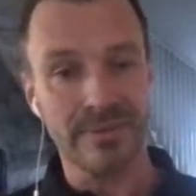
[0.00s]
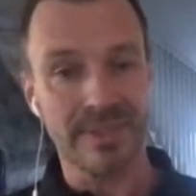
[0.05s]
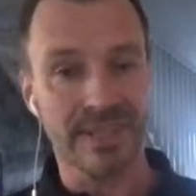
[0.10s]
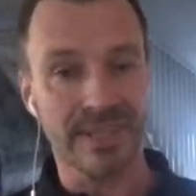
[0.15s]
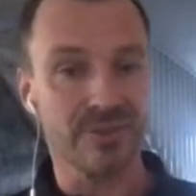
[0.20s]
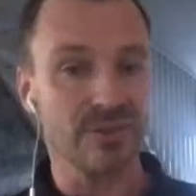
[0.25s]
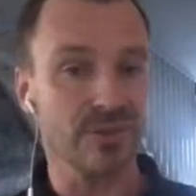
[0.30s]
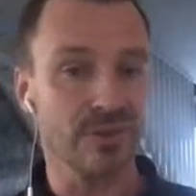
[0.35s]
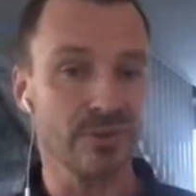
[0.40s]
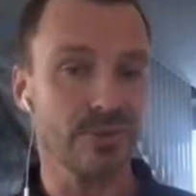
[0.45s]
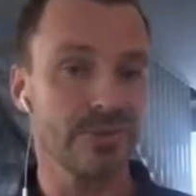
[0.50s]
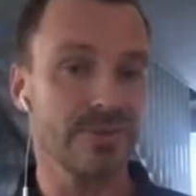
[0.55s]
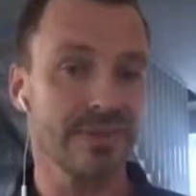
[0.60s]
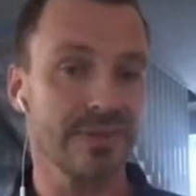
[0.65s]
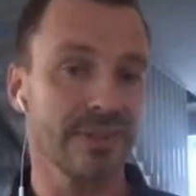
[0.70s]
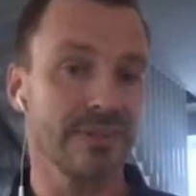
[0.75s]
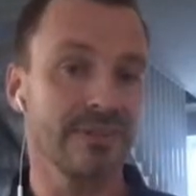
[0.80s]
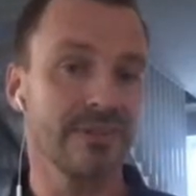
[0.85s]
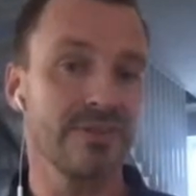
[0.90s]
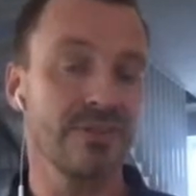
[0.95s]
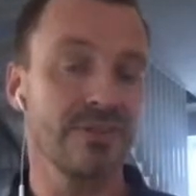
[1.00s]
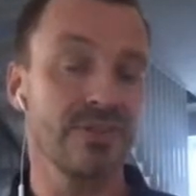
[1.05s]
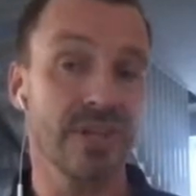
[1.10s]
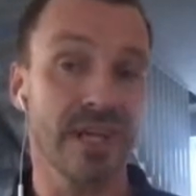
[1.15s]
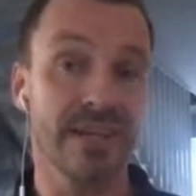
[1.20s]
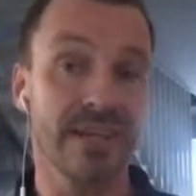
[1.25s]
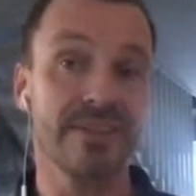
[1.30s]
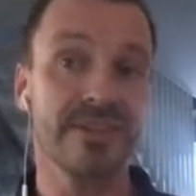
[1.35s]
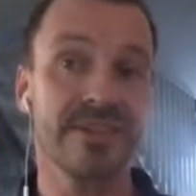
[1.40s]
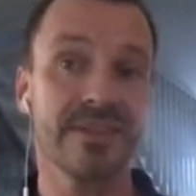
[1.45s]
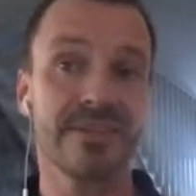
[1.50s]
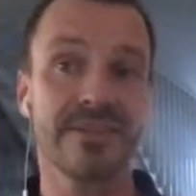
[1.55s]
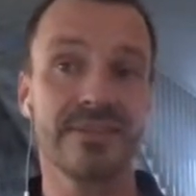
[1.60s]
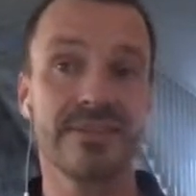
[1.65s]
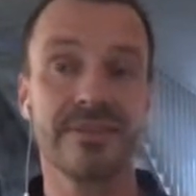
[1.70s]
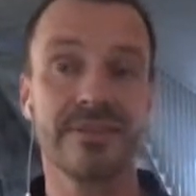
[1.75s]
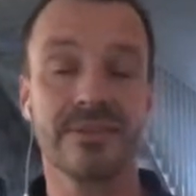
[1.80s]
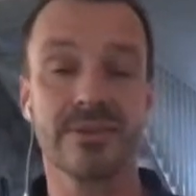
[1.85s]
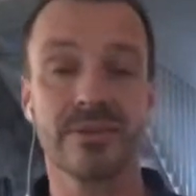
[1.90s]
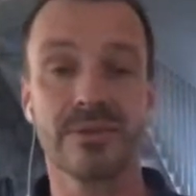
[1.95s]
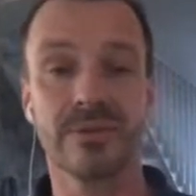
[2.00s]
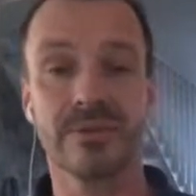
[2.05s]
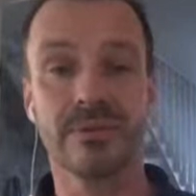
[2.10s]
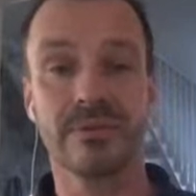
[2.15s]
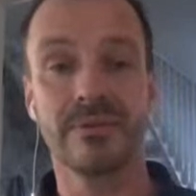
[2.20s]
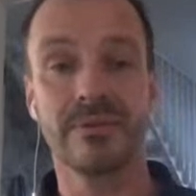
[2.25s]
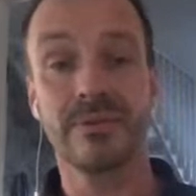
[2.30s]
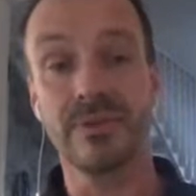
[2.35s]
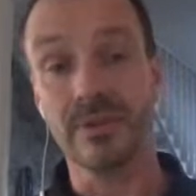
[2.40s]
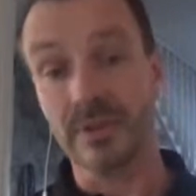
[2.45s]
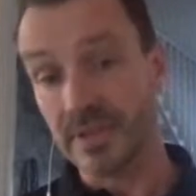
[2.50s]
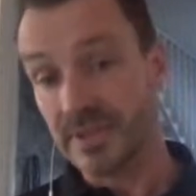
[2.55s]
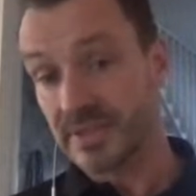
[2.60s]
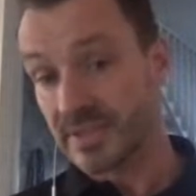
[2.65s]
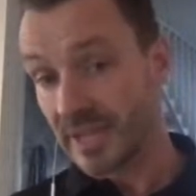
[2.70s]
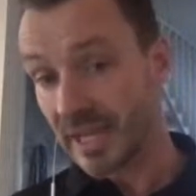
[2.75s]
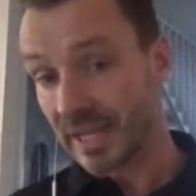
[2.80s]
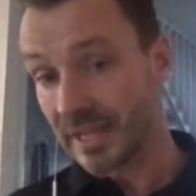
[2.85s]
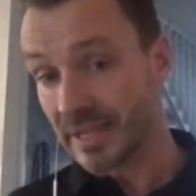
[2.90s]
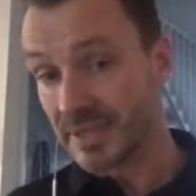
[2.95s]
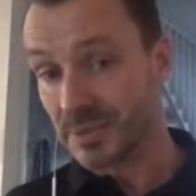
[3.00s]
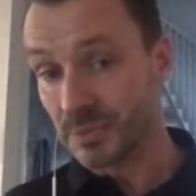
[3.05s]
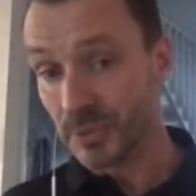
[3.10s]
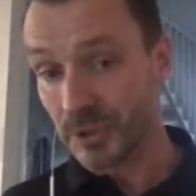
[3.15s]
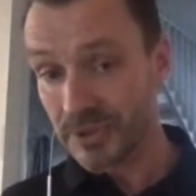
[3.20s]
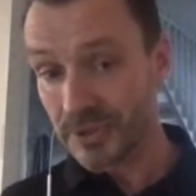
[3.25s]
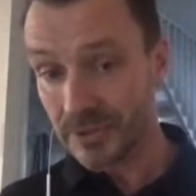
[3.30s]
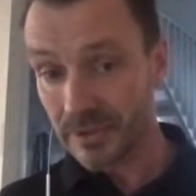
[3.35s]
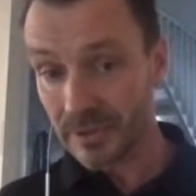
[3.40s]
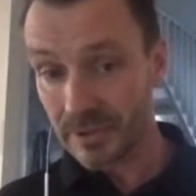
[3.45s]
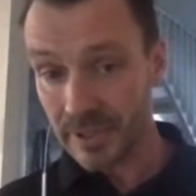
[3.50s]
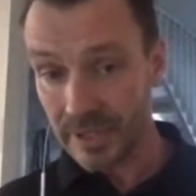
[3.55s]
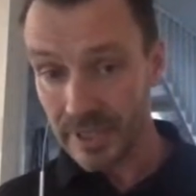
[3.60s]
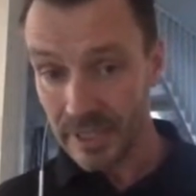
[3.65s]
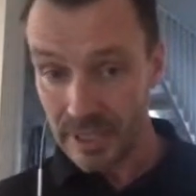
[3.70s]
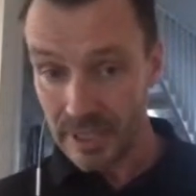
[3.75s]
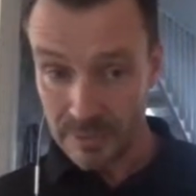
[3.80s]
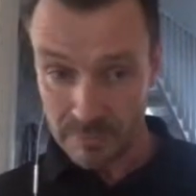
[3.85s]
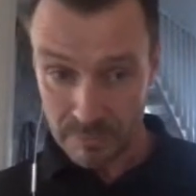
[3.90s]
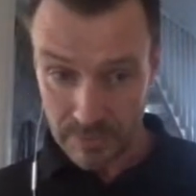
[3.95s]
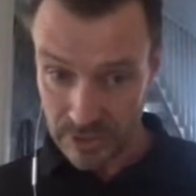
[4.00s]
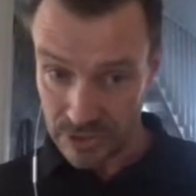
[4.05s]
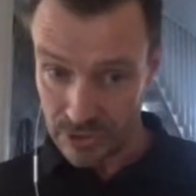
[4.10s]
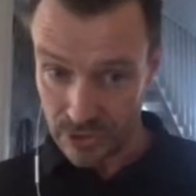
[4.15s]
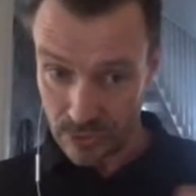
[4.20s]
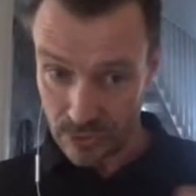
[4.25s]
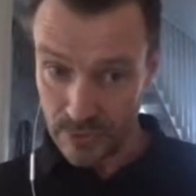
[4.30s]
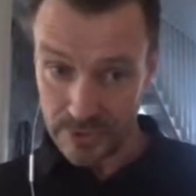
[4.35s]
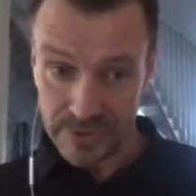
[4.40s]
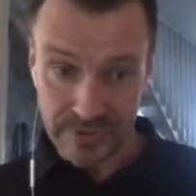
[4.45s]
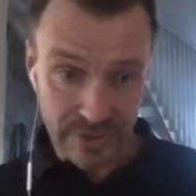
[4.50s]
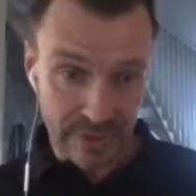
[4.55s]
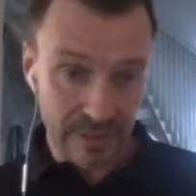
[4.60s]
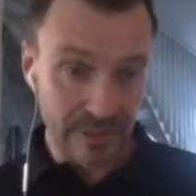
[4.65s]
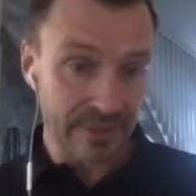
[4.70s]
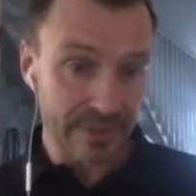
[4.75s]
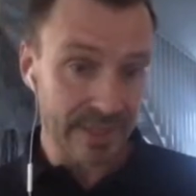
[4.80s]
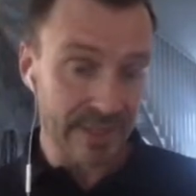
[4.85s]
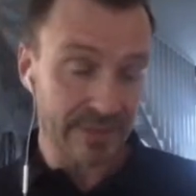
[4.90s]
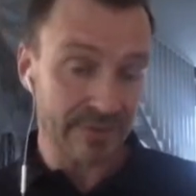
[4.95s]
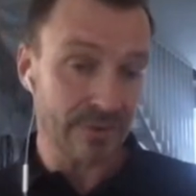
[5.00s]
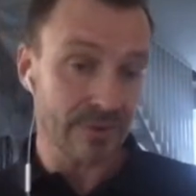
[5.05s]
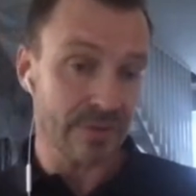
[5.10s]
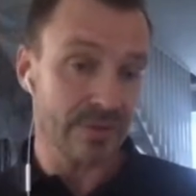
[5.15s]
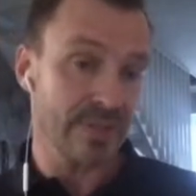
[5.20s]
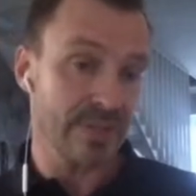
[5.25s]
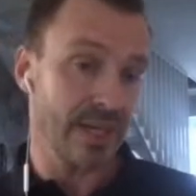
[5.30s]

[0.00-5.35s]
introducing changes to the sales module, but you will still need to